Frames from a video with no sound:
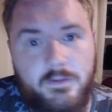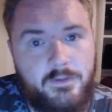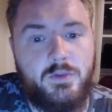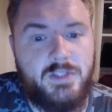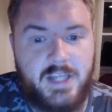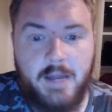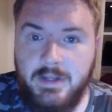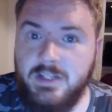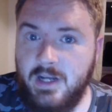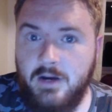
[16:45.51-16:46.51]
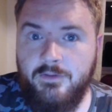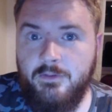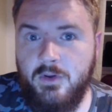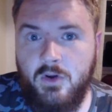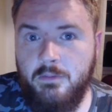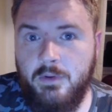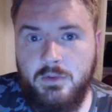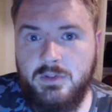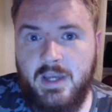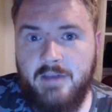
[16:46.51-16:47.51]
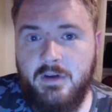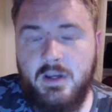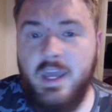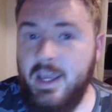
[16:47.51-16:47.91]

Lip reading: 40 damage now from the combo altogether.